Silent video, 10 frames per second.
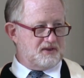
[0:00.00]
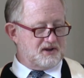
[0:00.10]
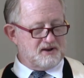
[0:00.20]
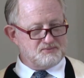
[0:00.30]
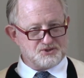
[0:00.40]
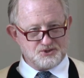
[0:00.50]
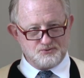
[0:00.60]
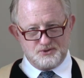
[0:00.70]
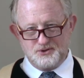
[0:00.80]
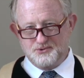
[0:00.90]
and I'm
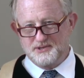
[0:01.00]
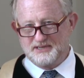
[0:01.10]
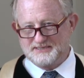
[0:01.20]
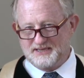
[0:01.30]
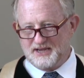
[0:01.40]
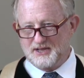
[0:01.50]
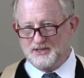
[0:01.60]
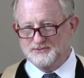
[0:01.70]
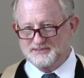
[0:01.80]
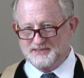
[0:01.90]
sure you were listening
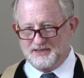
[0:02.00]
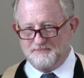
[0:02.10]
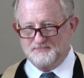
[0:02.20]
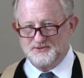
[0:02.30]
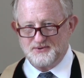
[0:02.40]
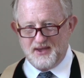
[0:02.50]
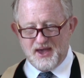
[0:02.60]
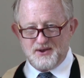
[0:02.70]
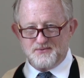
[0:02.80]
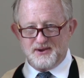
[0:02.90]
closely to
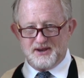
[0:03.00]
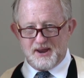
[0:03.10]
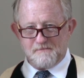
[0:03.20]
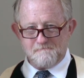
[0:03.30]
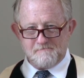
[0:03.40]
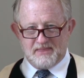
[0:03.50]
Anne reading.